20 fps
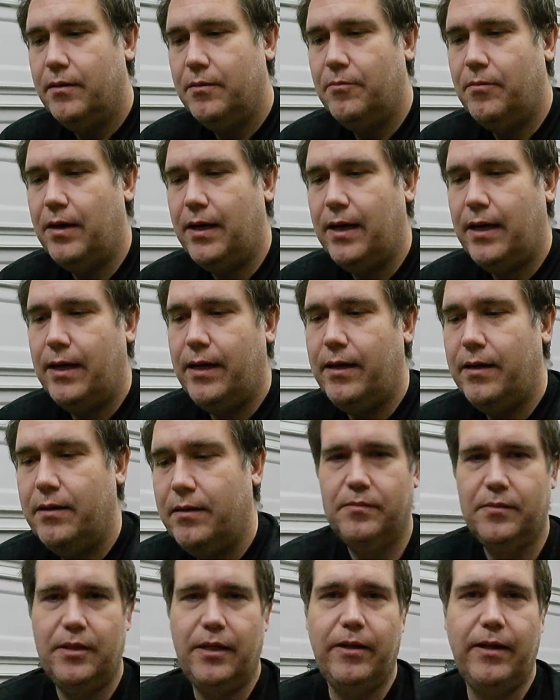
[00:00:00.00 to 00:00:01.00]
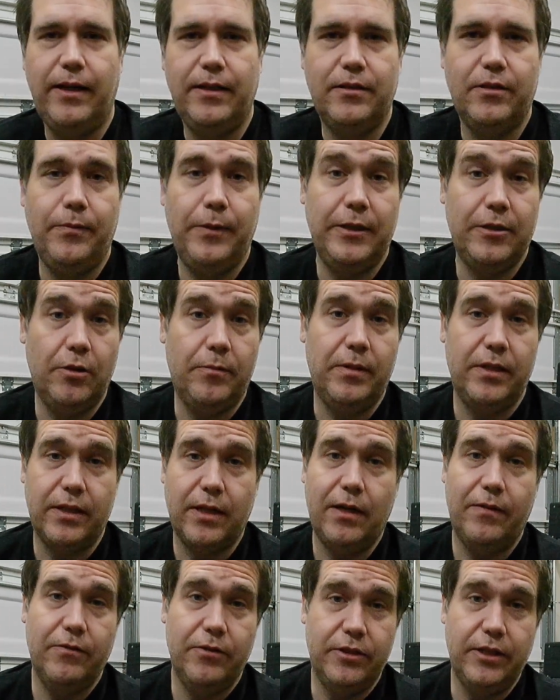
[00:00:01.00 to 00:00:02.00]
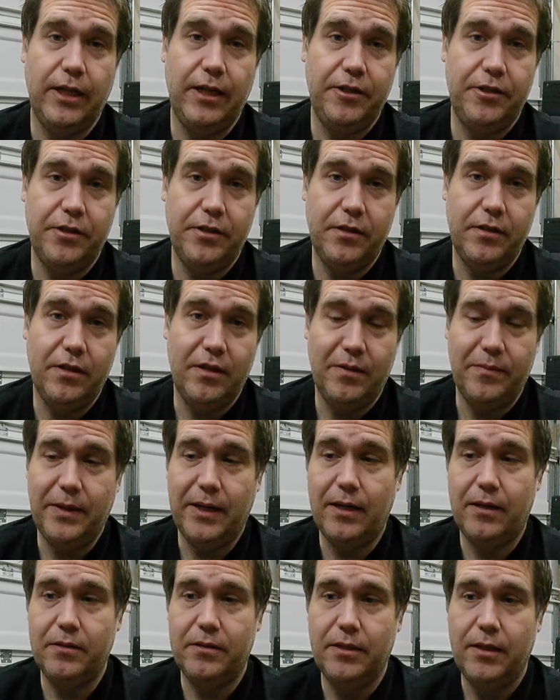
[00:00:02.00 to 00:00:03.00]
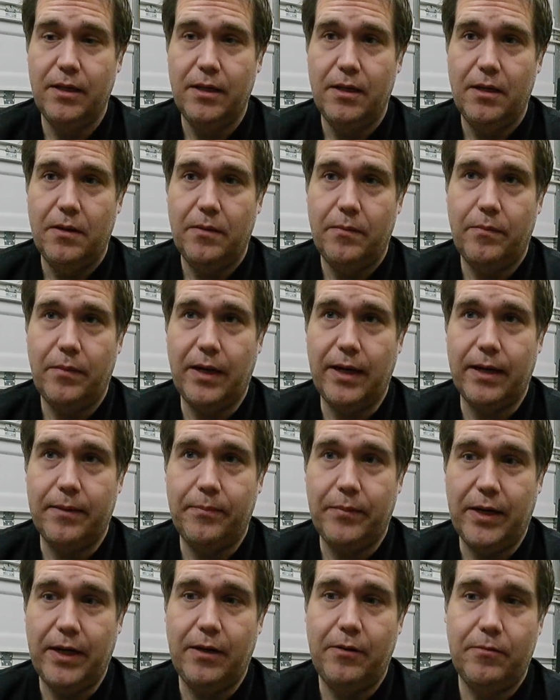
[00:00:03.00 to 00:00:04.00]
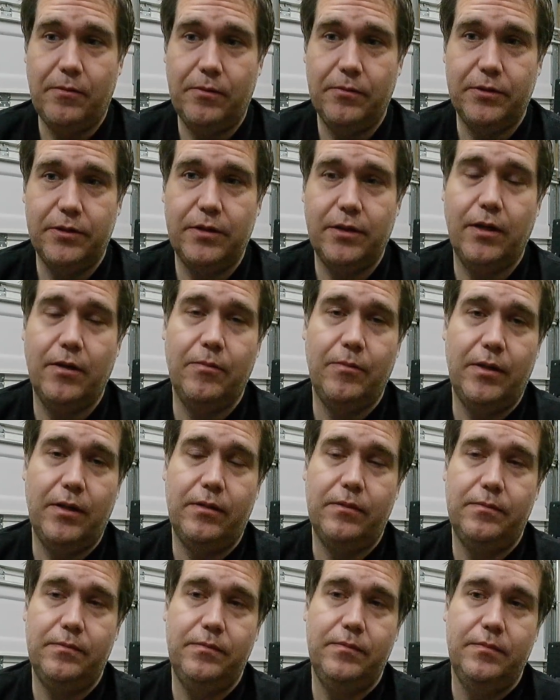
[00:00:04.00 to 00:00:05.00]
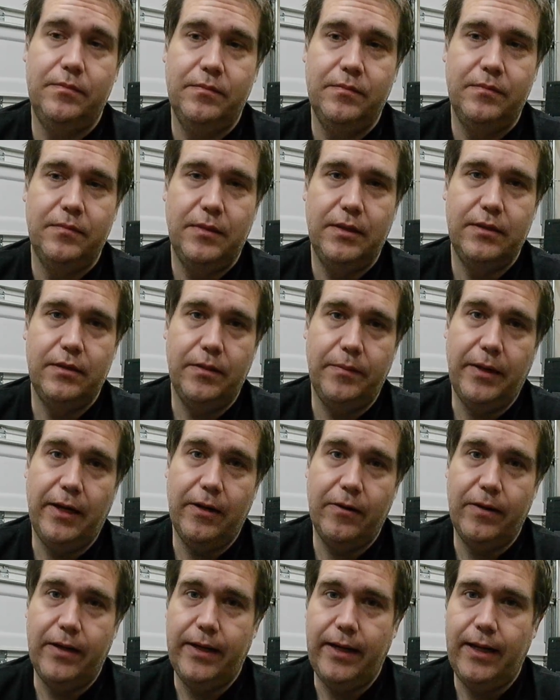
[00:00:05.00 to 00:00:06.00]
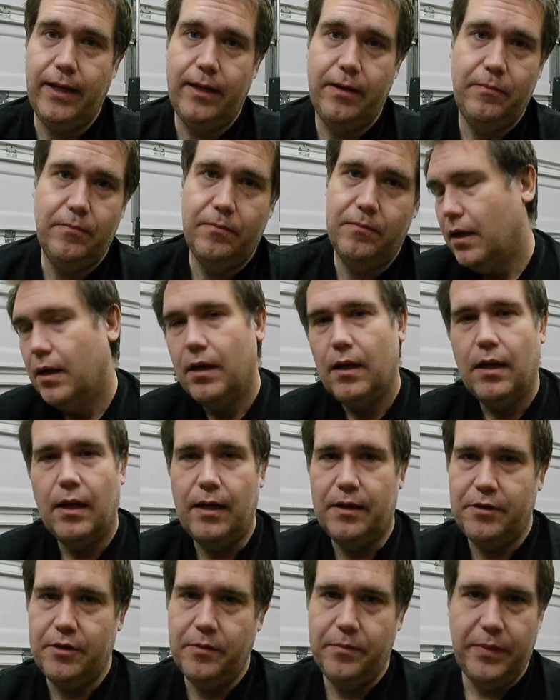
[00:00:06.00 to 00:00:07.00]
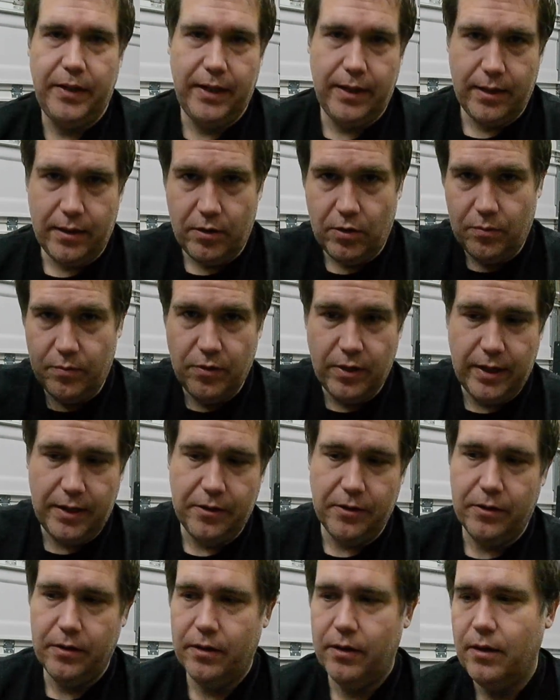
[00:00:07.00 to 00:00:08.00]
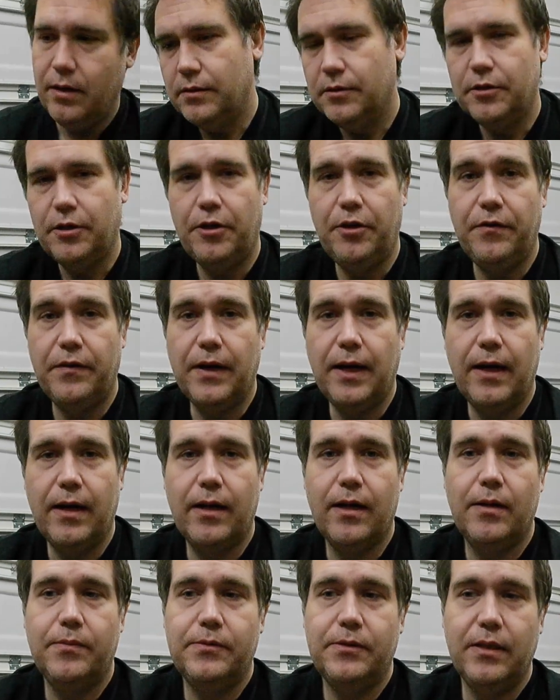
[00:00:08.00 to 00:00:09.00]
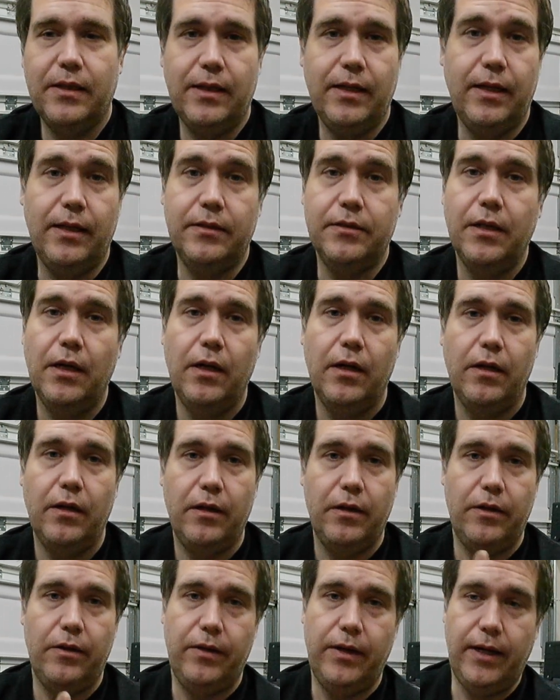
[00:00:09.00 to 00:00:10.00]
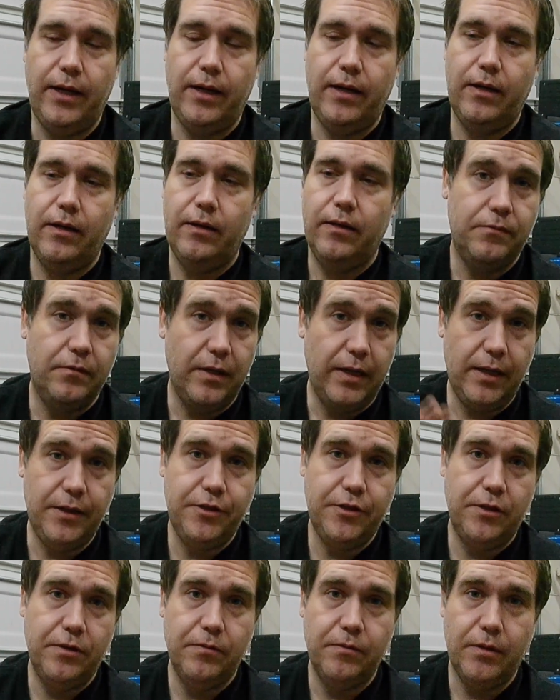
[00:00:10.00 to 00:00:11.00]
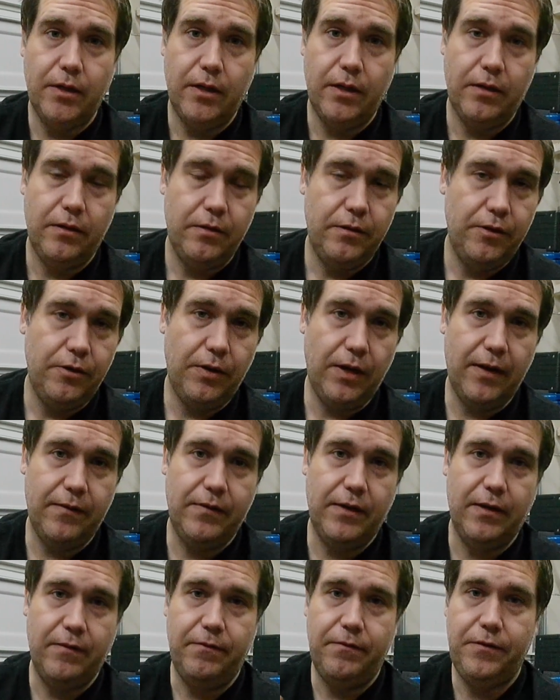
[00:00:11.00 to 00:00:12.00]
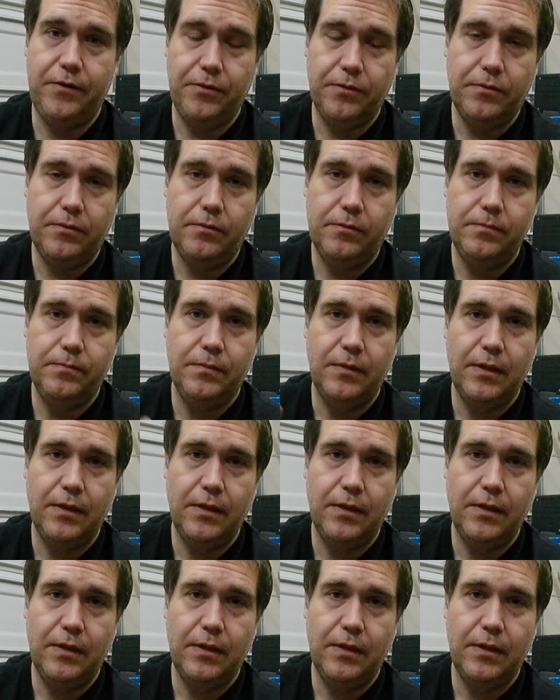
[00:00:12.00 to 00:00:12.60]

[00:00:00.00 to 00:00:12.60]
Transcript: why there needs to be so much conversation about my bike won't start well the battery dead. That should be a no-brainer. So you've got a couple of things. You need, for an engine to run, you have to have fuel,